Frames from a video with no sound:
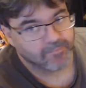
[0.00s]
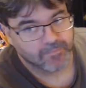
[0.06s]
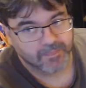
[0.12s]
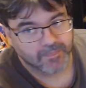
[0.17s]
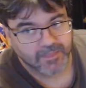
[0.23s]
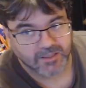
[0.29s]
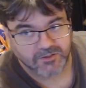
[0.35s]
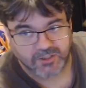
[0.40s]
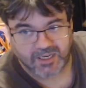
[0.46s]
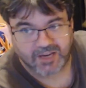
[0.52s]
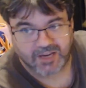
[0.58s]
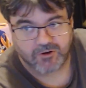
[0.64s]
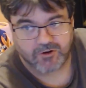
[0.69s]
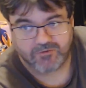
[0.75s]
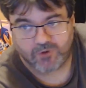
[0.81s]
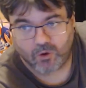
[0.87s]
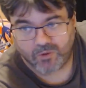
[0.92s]
to get rid of
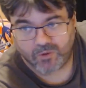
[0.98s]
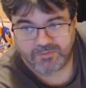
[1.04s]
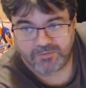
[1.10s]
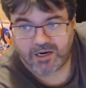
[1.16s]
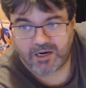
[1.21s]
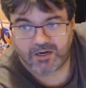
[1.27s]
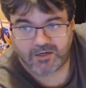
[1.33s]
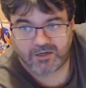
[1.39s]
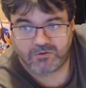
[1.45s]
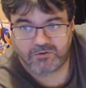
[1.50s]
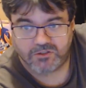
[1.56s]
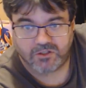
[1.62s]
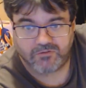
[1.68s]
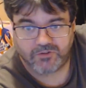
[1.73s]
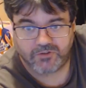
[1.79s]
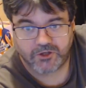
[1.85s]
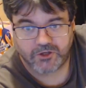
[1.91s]
all this background stuff that
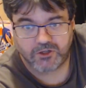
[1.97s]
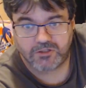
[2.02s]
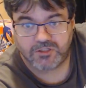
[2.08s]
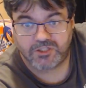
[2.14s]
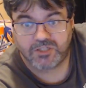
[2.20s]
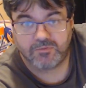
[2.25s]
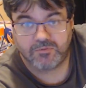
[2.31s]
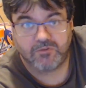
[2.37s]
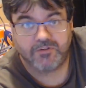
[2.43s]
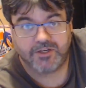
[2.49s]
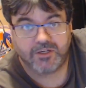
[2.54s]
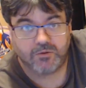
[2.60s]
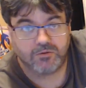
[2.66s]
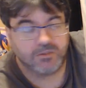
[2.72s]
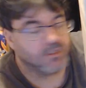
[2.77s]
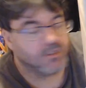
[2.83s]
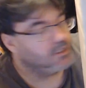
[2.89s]
you usually see in my videos,
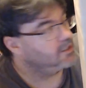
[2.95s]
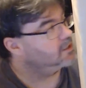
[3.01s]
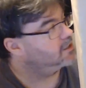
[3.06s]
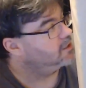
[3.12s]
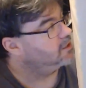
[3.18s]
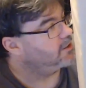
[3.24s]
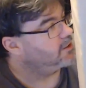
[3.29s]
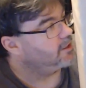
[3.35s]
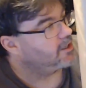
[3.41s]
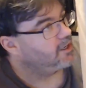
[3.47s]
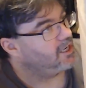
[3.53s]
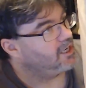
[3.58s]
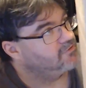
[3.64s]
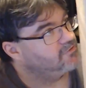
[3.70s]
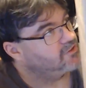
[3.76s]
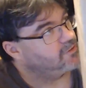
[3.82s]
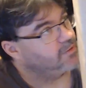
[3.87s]
and I can have
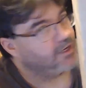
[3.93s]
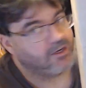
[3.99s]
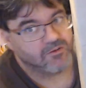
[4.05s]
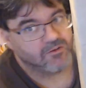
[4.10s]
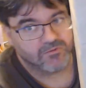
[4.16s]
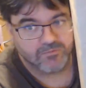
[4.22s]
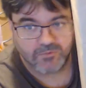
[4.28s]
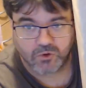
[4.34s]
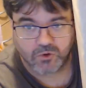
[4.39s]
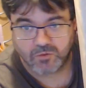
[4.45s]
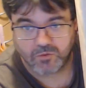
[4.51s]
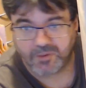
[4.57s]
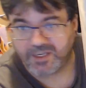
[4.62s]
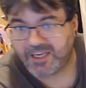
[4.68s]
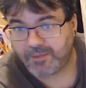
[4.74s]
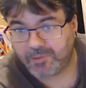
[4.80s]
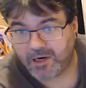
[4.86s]
some kind of chroma key
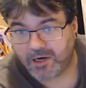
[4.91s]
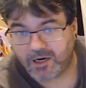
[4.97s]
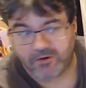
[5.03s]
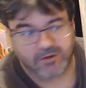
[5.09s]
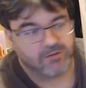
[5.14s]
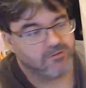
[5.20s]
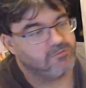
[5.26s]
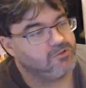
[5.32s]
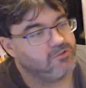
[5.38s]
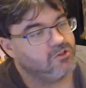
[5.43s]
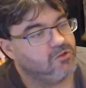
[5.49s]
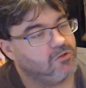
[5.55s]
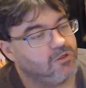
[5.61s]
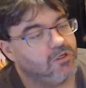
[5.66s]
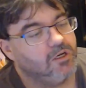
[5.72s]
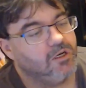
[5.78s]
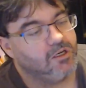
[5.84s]
background and so on.
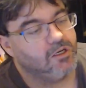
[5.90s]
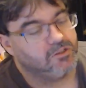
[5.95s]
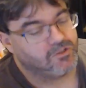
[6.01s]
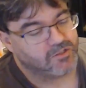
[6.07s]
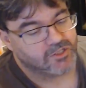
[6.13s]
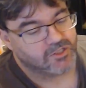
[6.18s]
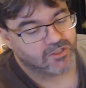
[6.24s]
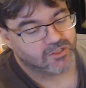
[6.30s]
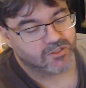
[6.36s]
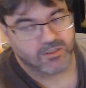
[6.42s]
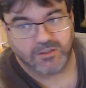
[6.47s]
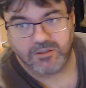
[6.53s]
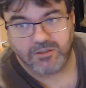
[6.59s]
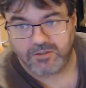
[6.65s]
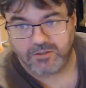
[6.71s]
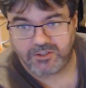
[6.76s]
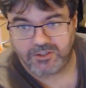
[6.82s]
So this is
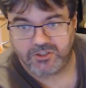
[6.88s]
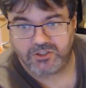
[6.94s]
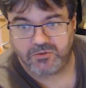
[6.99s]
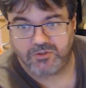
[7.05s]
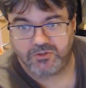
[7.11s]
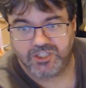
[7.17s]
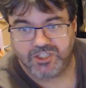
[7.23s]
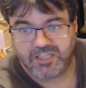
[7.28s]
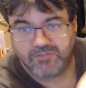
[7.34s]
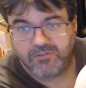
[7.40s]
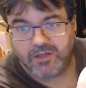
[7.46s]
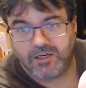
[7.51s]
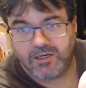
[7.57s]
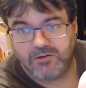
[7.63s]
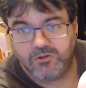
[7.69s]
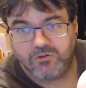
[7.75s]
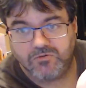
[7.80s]
to achieve that,
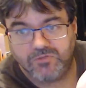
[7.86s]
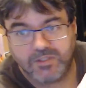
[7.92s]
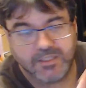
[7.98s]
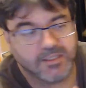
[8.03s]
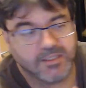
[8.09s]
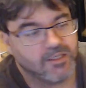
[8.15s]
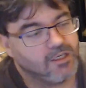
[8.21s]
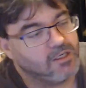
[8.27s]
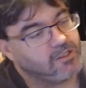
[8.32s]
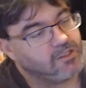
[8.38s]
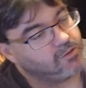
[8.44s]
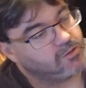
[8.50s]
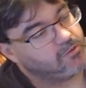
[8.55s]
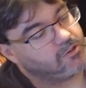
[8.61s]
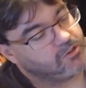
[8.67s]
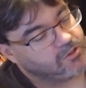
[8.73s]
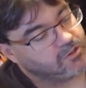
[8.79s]
hopefully. So what I'm going
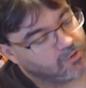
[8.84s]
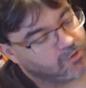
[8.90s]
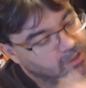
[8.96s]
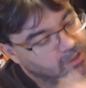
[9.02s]
to do, I'm going